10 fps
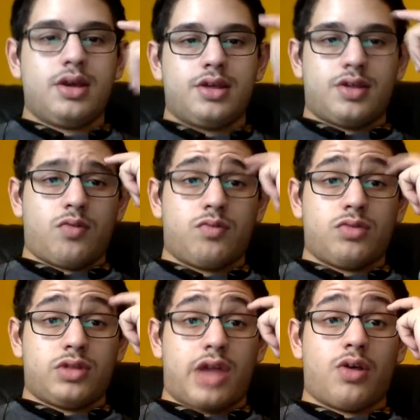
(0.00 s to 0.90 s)
So
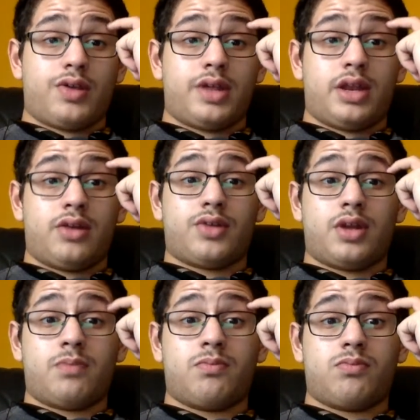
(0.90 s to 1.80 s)
Gallows and
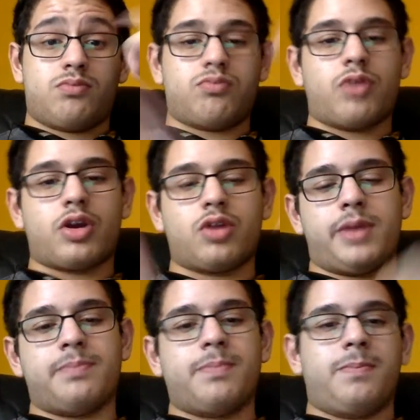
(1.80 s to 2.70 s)
Anderson, they're gonna
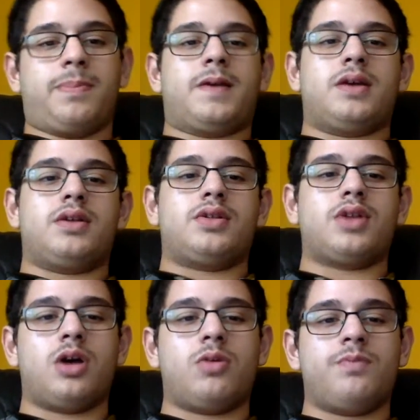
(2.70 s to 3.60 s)
win.
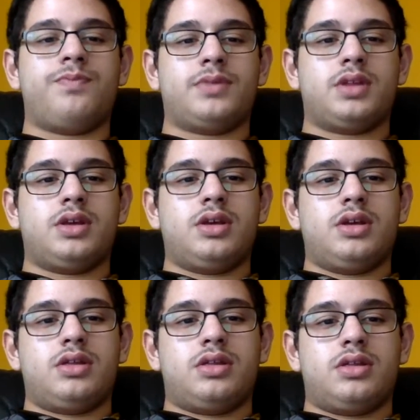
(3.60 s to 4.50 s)
So
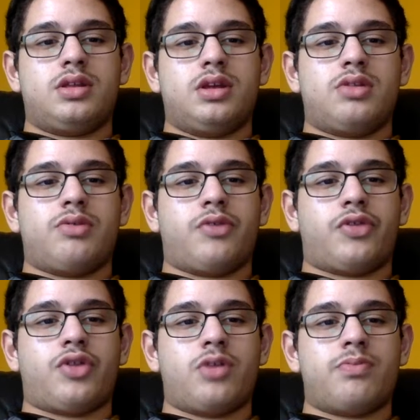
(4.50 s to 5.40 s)
the
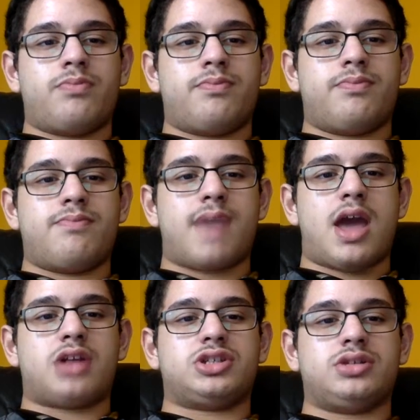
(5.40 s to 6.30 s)
third
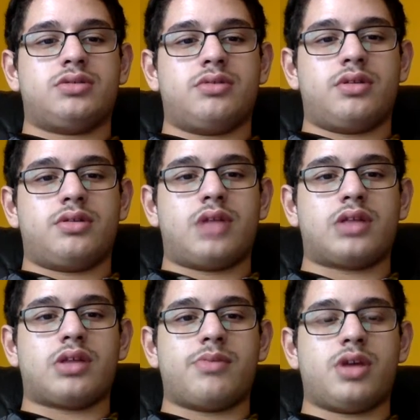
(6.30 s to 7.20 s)
match,
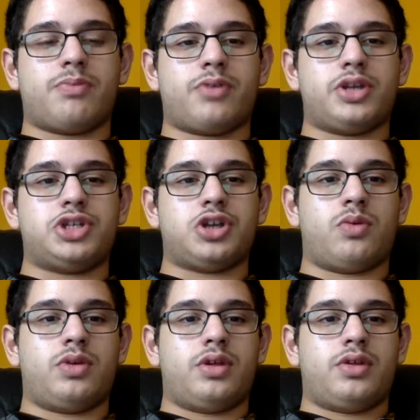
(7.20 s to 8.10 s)
that's going to be on the
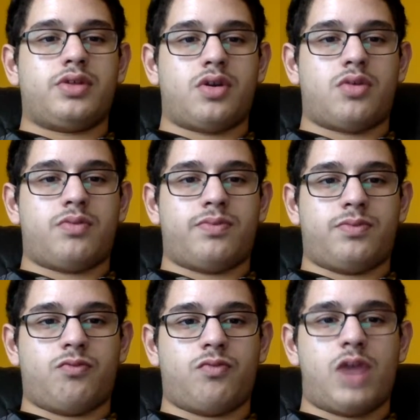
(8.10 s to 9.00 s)
pre-show. So
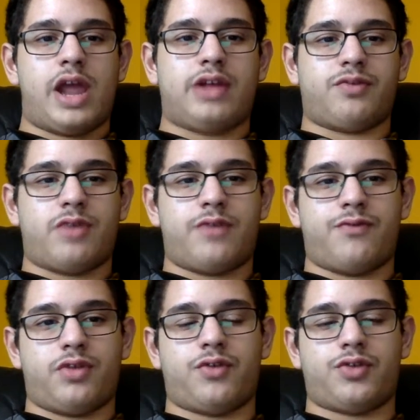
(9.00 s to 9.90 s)
what I just read
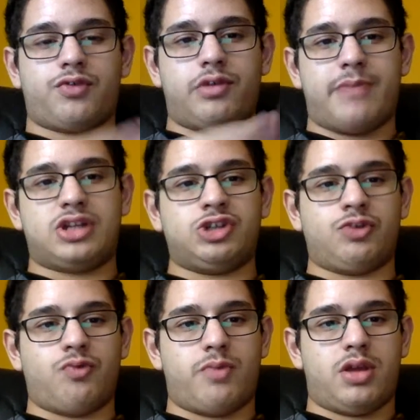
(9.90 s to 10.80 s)
for the first 3 matches
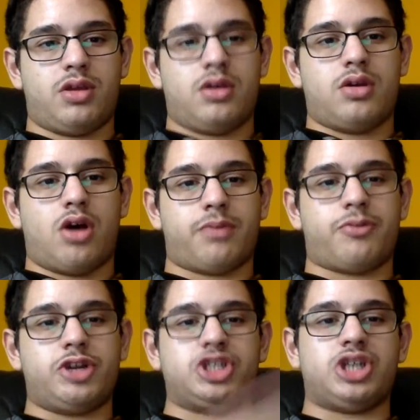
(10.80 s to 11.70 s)
will be on the
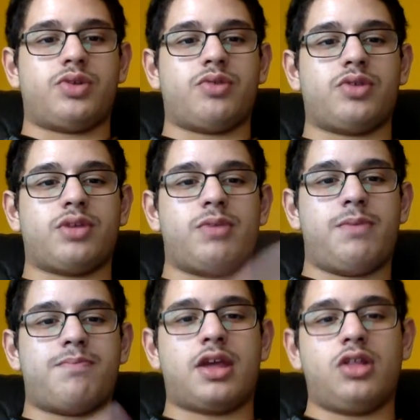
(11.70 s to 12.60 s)
pre-show. So it's going to be
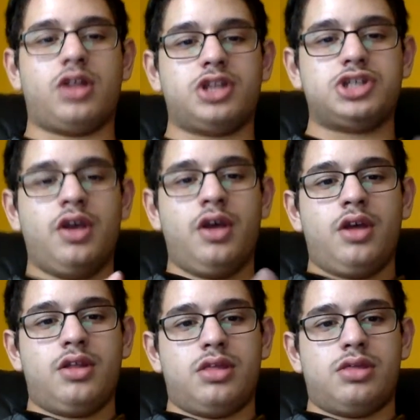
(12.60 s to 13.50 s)
Becky Lynch,
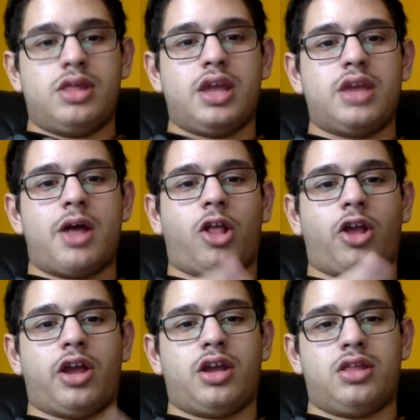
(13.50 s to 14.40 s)
Nikki Bella,